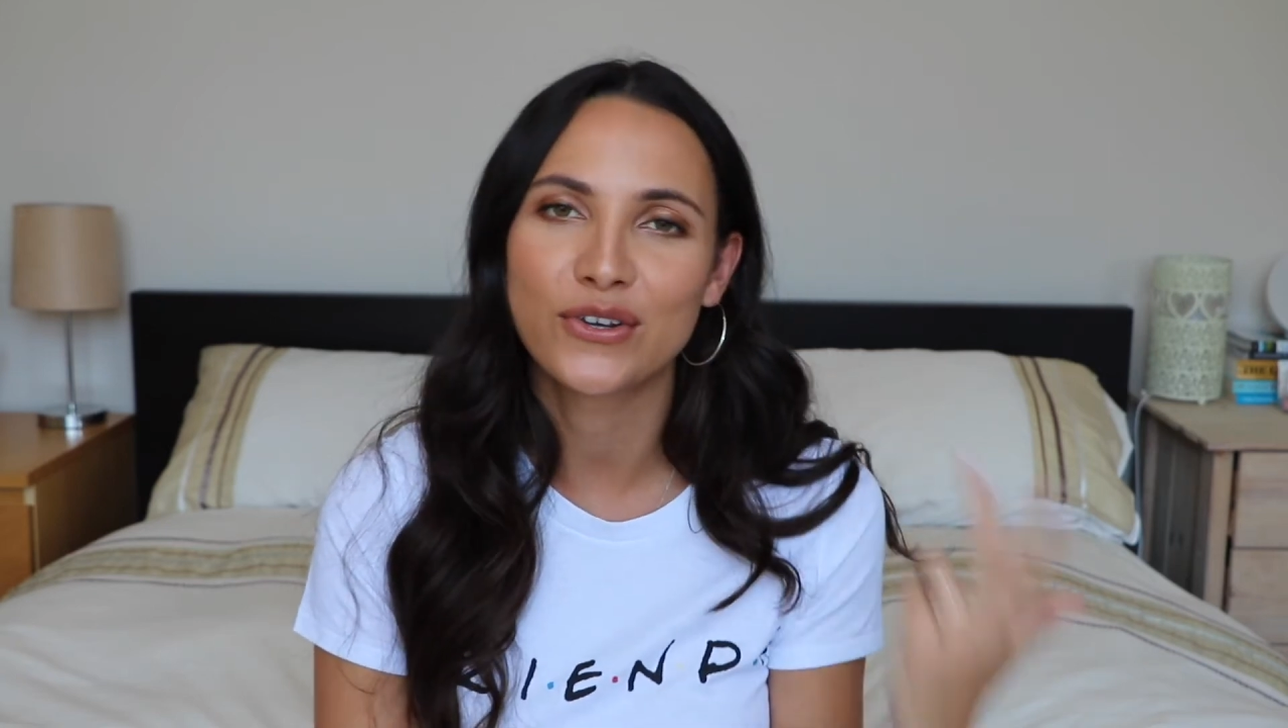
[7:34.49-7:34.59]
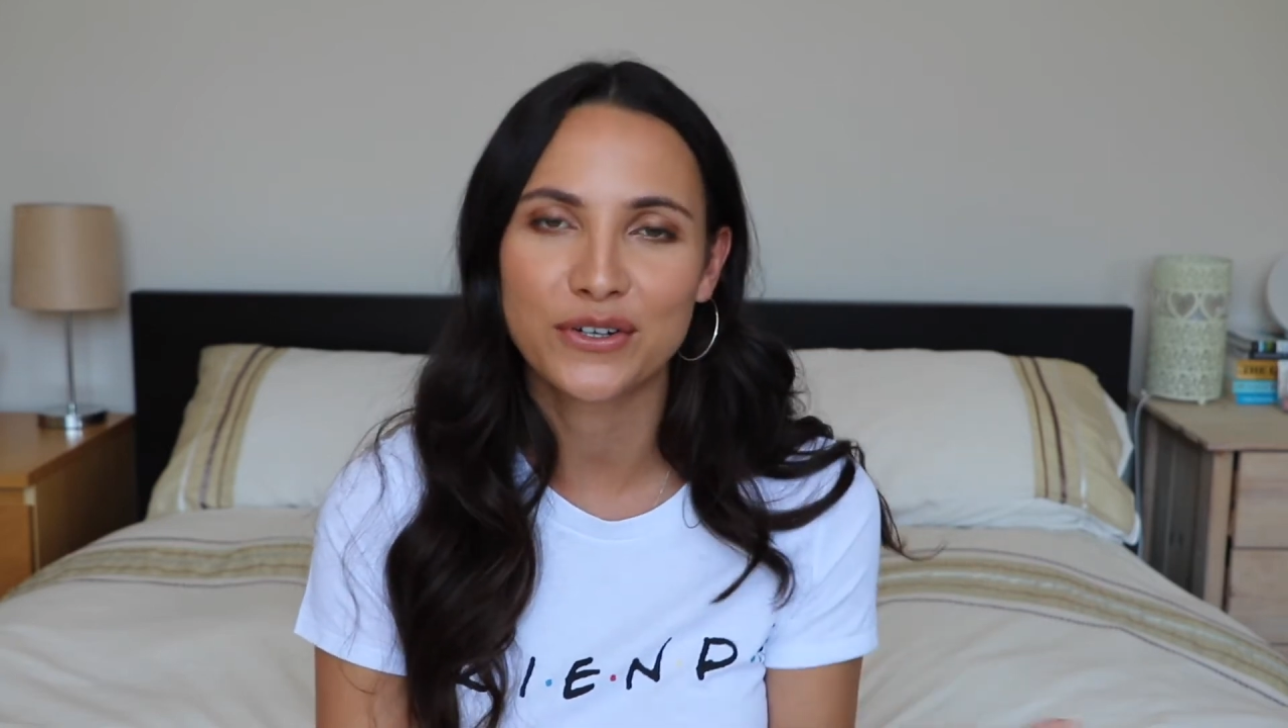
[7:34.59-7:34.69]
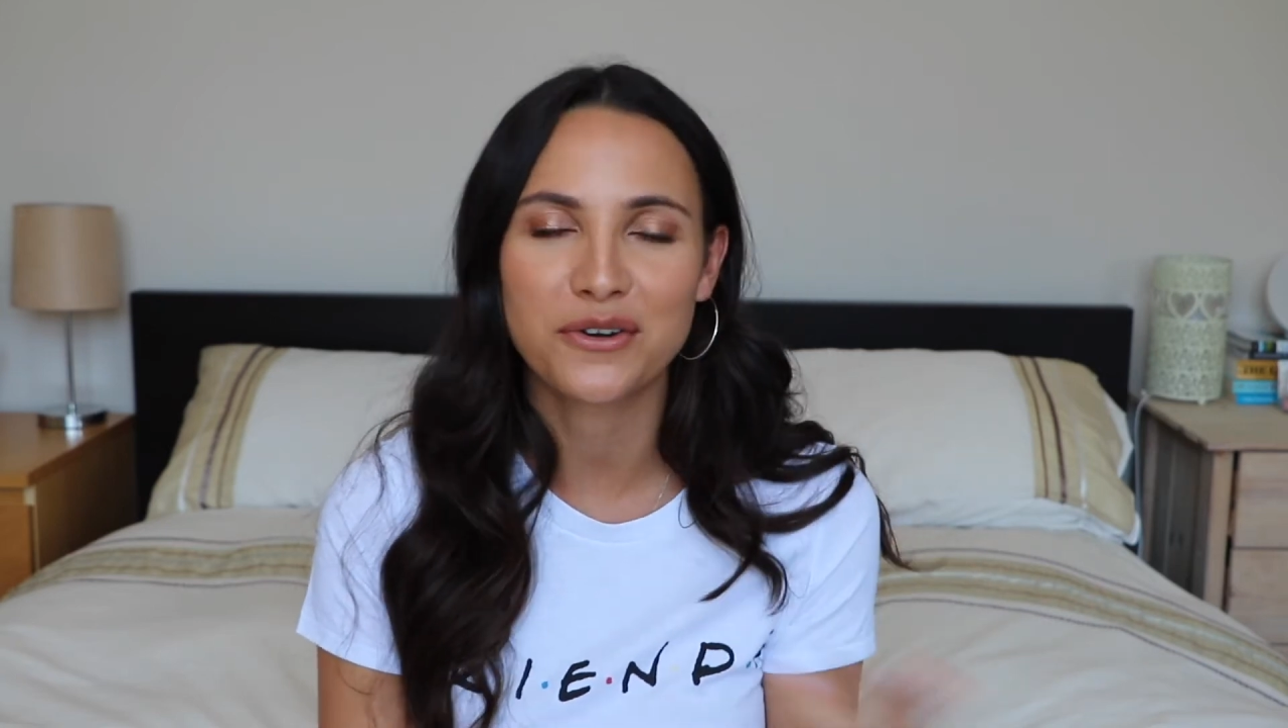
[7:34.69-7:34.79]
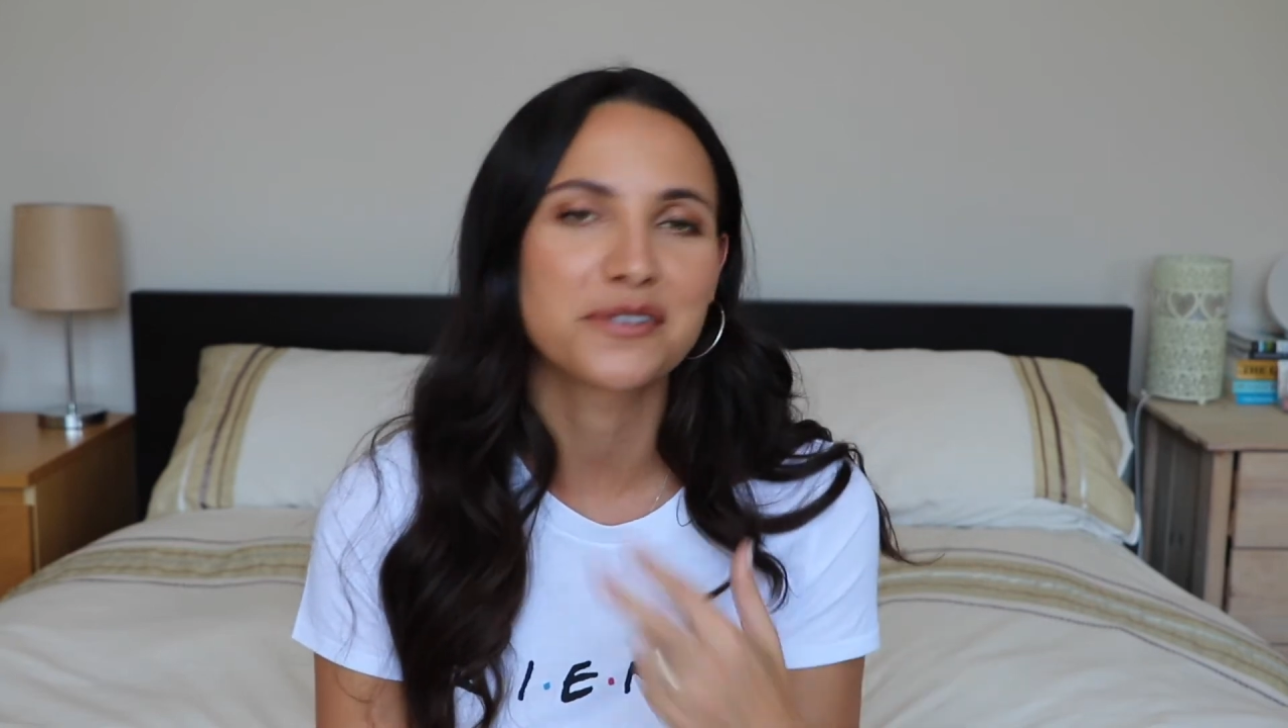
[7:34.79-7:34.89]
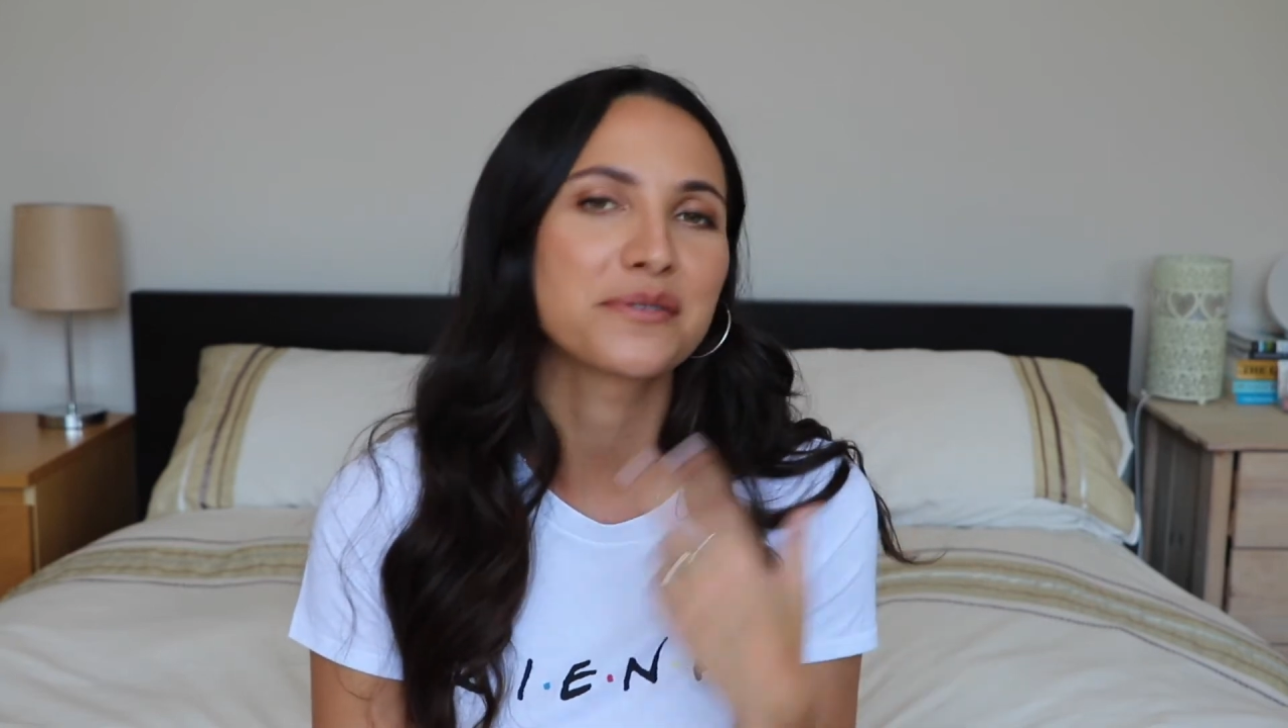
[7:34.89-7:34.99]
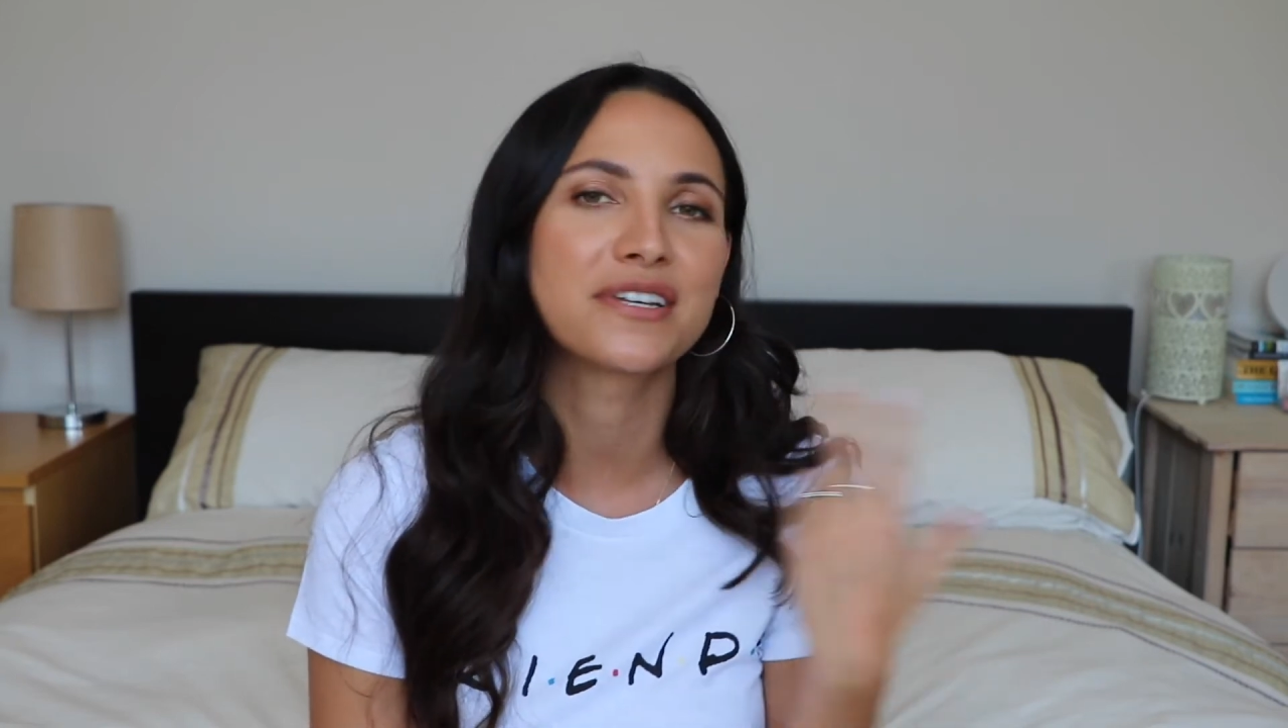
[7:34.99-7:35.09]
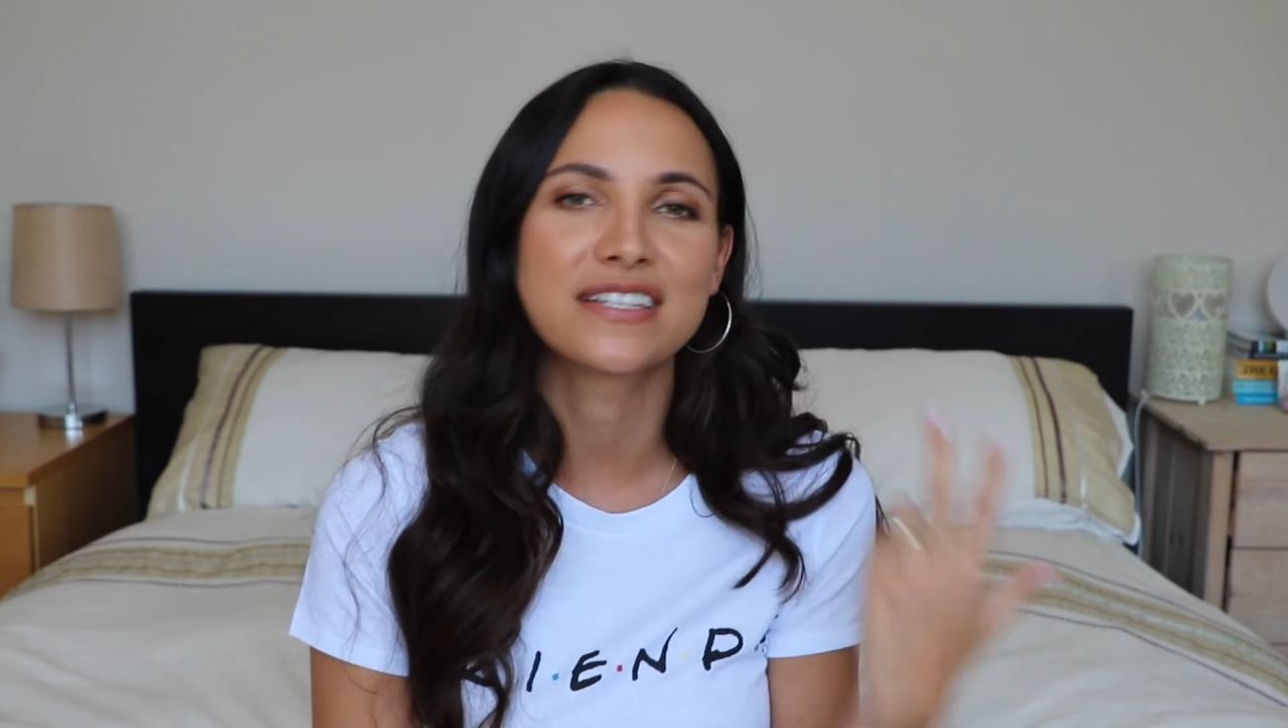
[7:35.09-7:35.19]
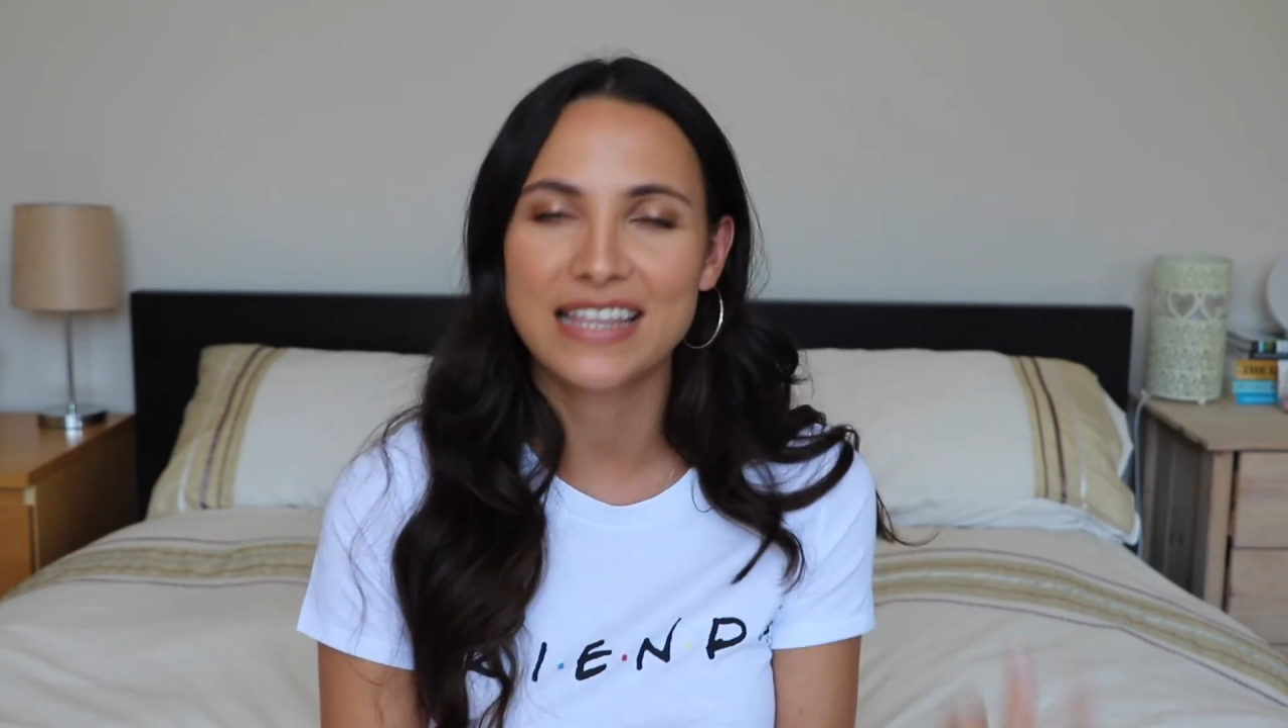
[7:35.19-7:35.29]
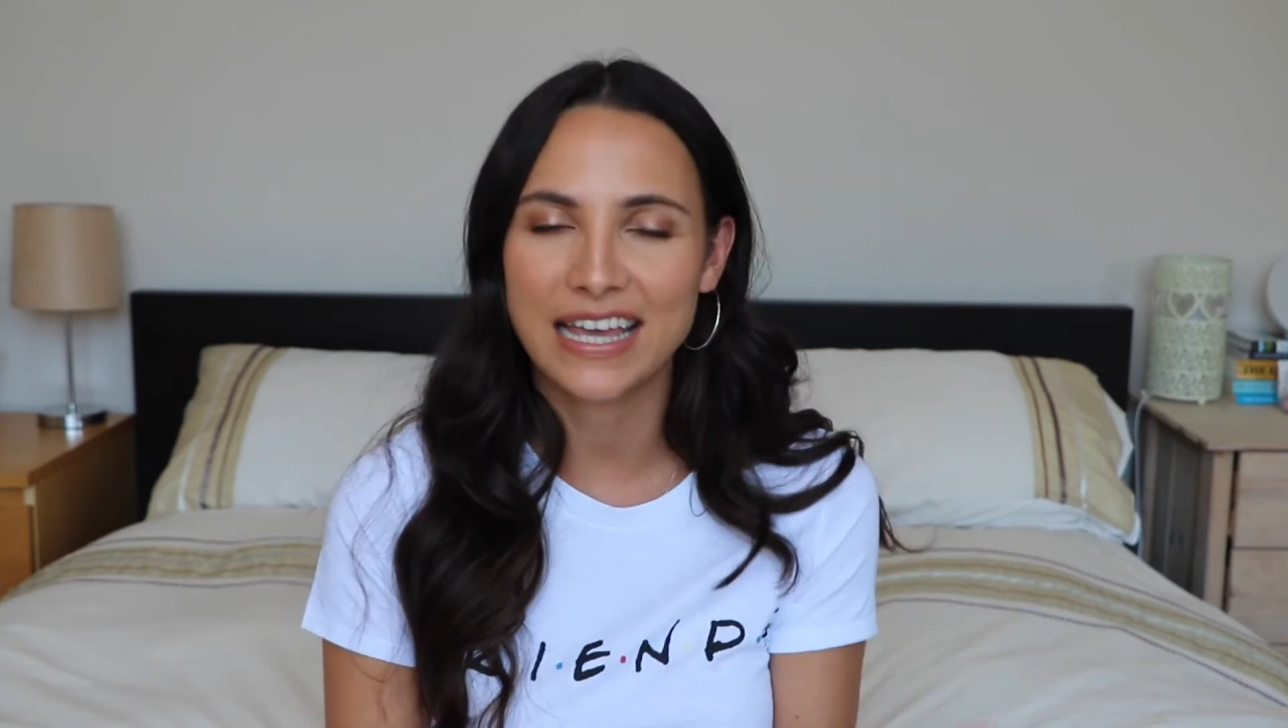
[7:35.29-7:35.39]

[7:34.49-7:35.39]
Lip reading: and crosswords and